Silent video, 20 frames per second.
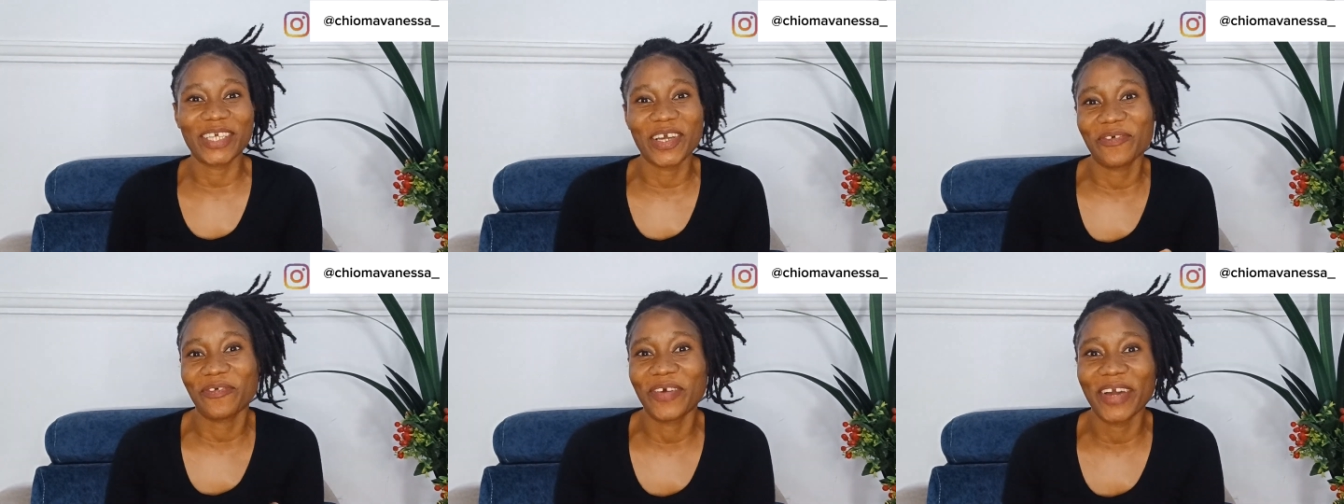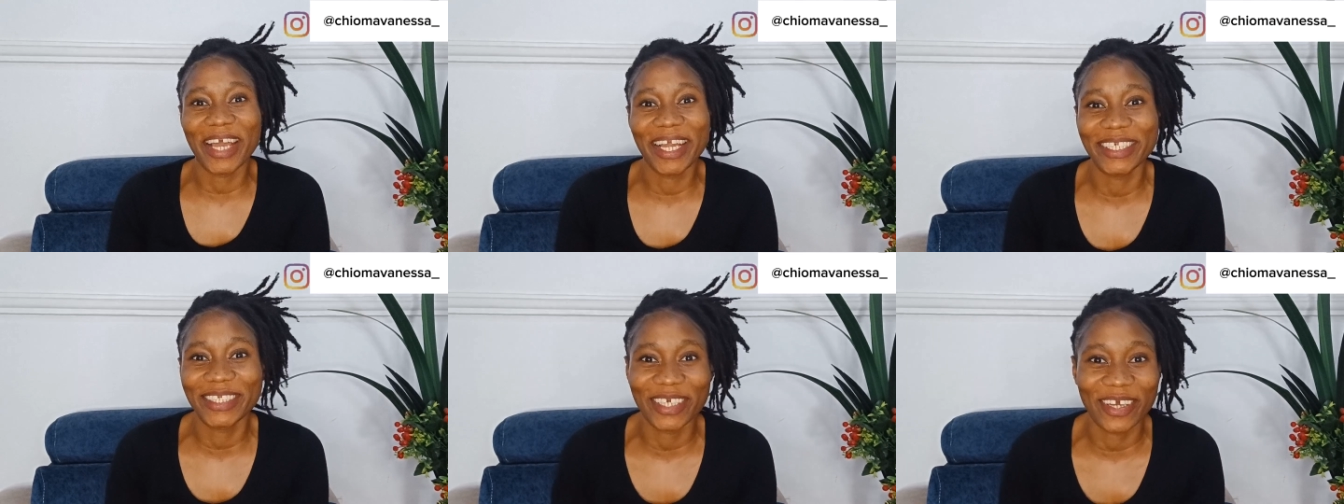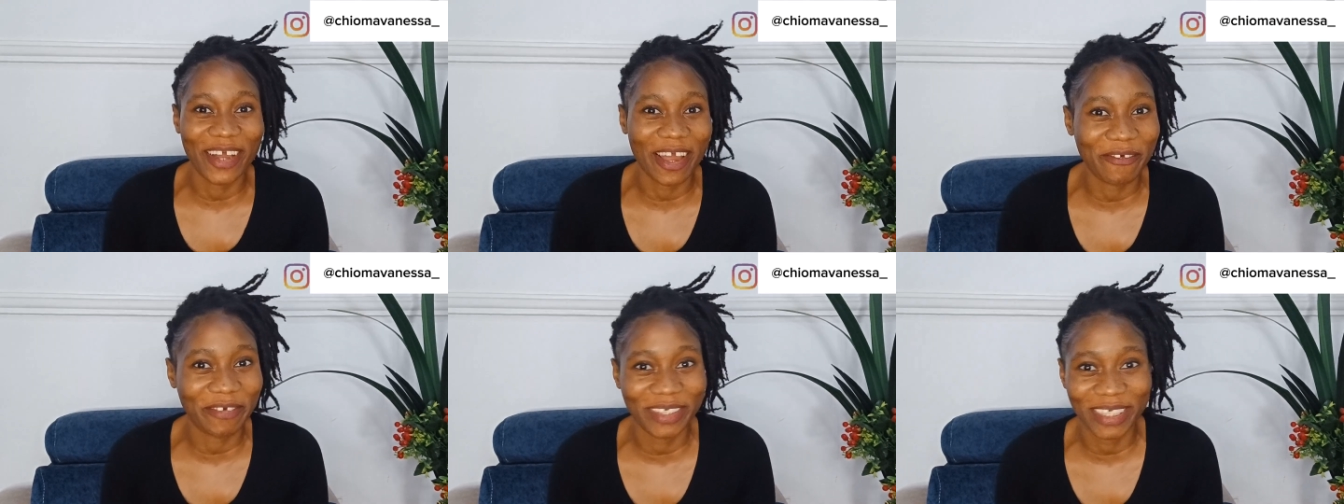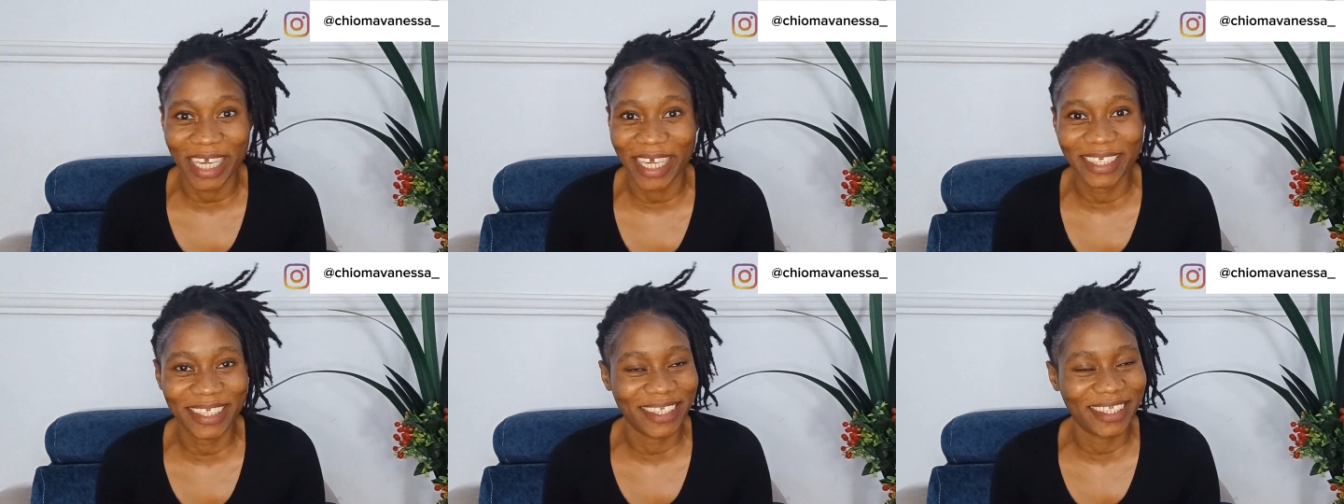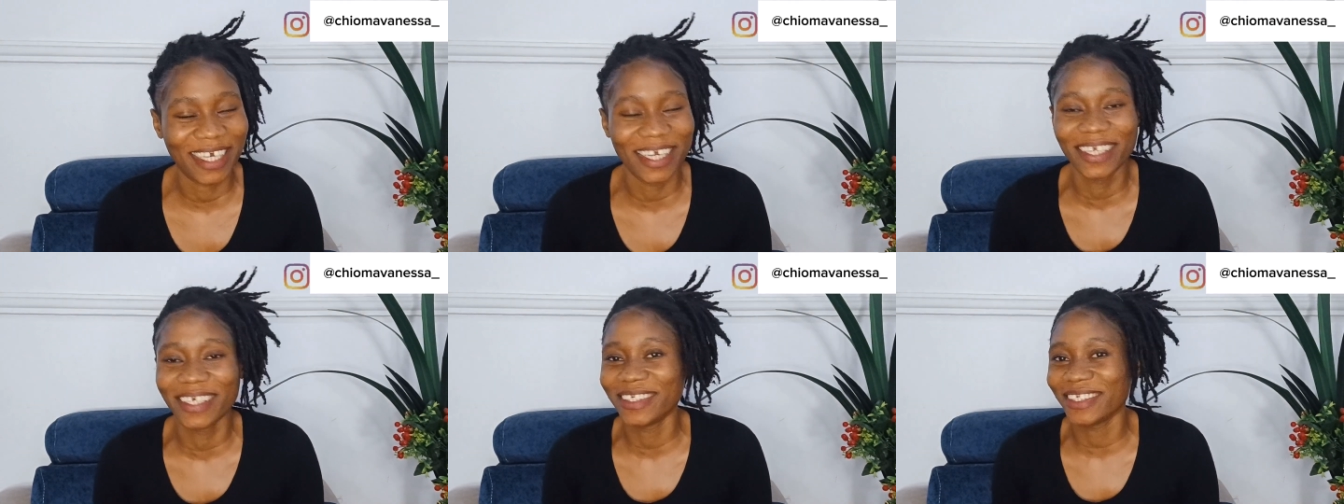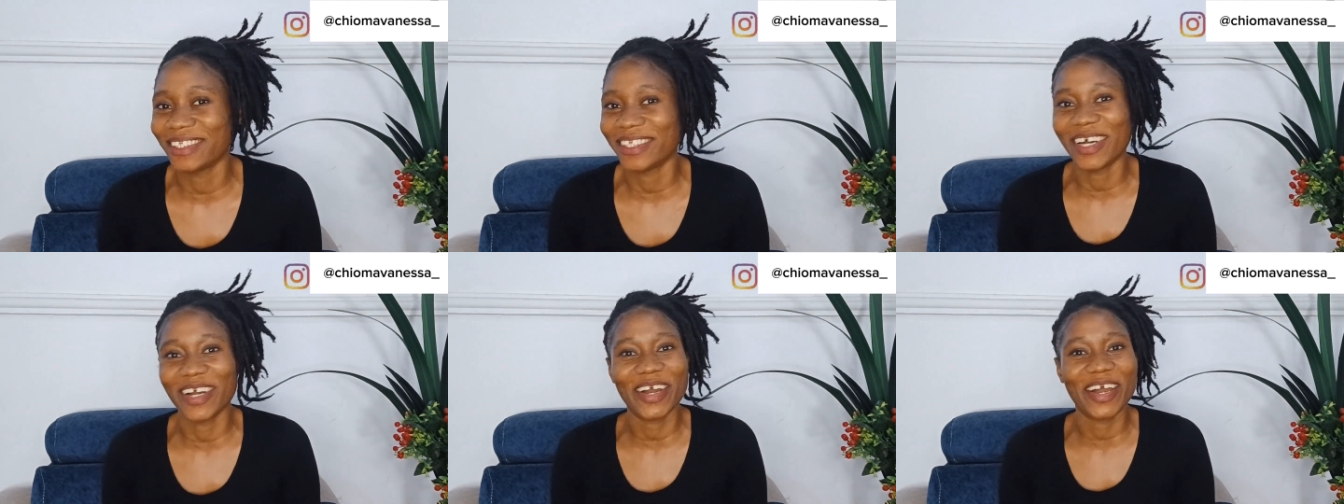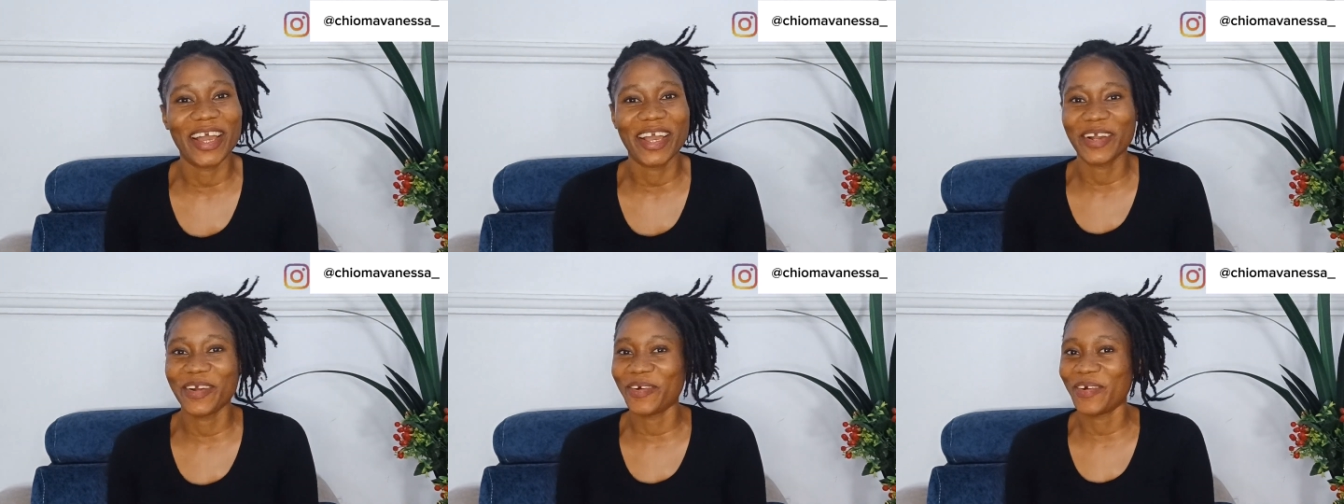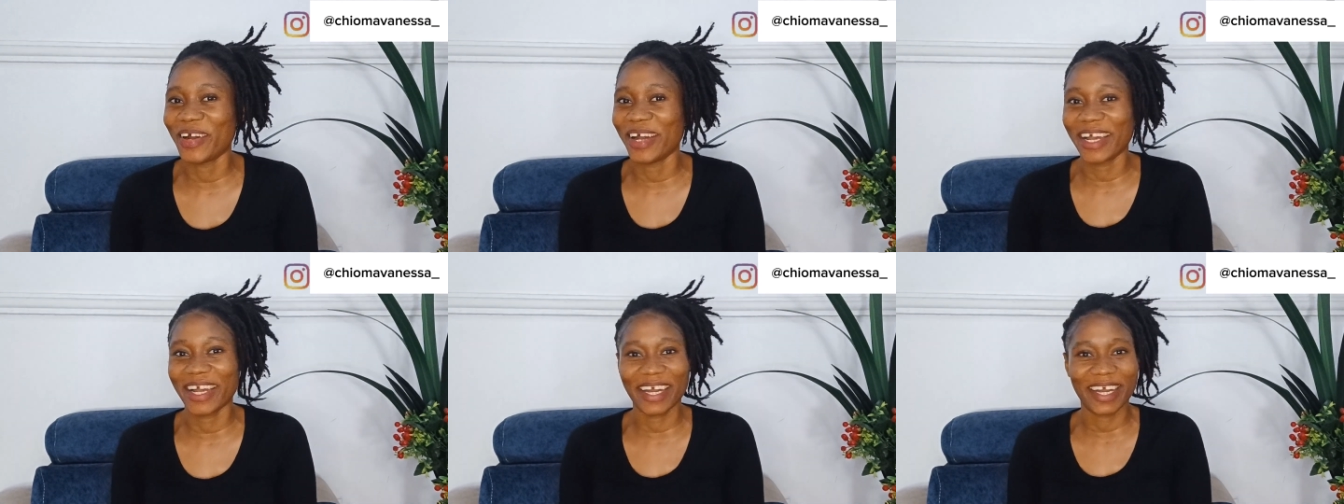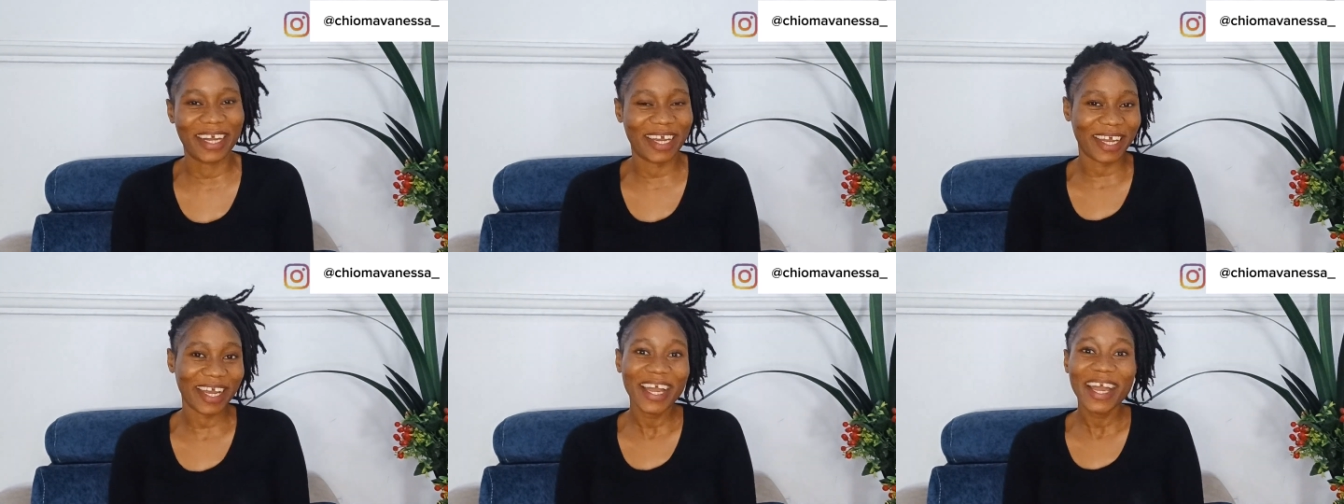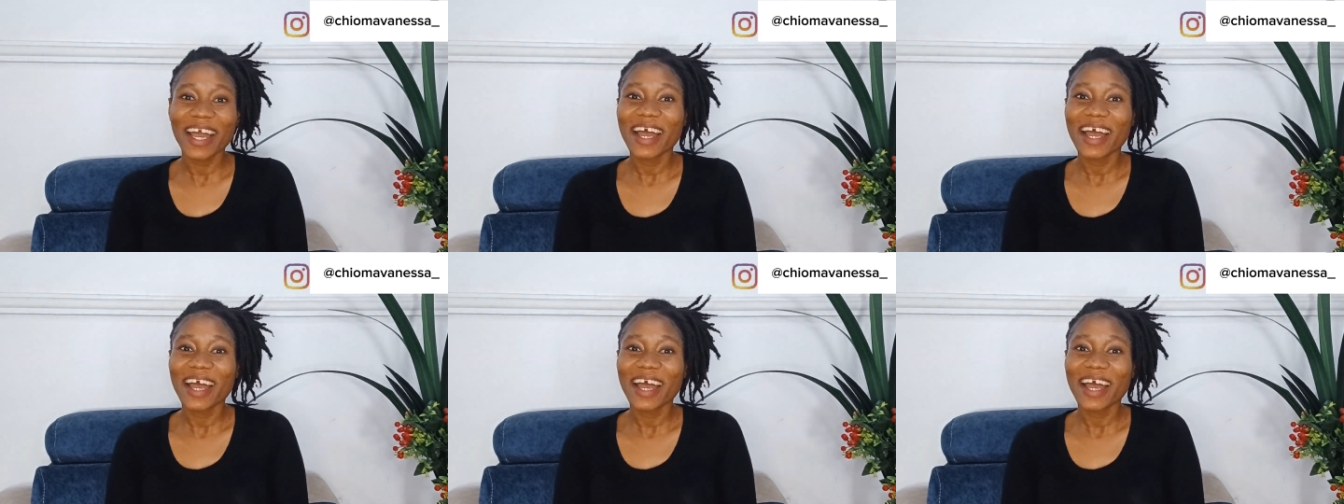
for a jog every Saturday. It's not going to work.